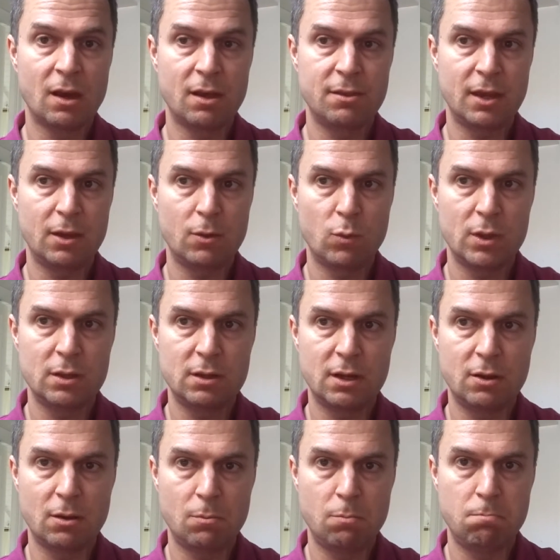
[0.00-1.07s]
I think we
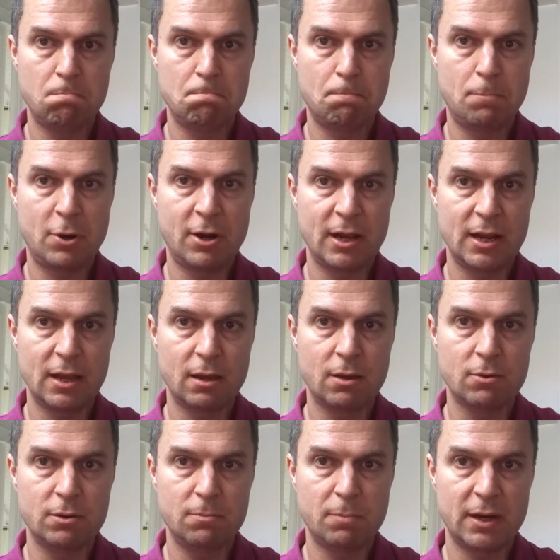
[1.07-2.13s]
did a pretty
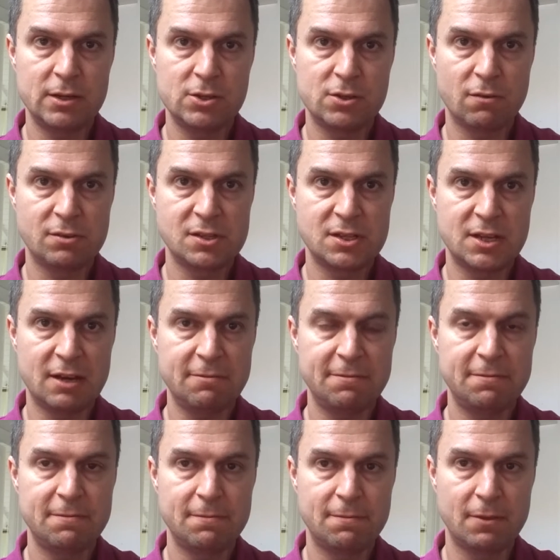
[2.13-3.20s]
good bunch of
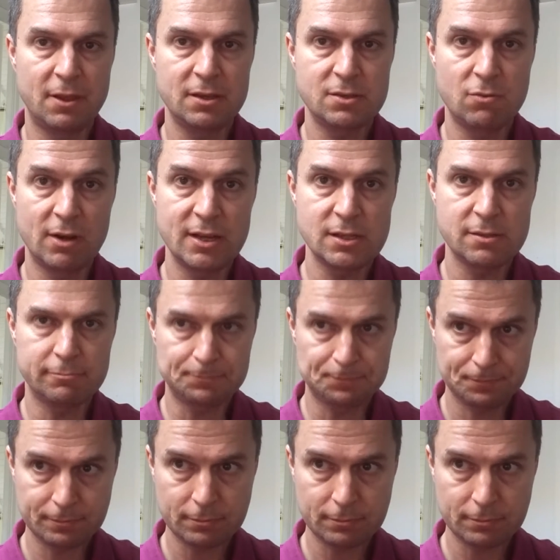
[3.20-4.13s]
stuff for this release.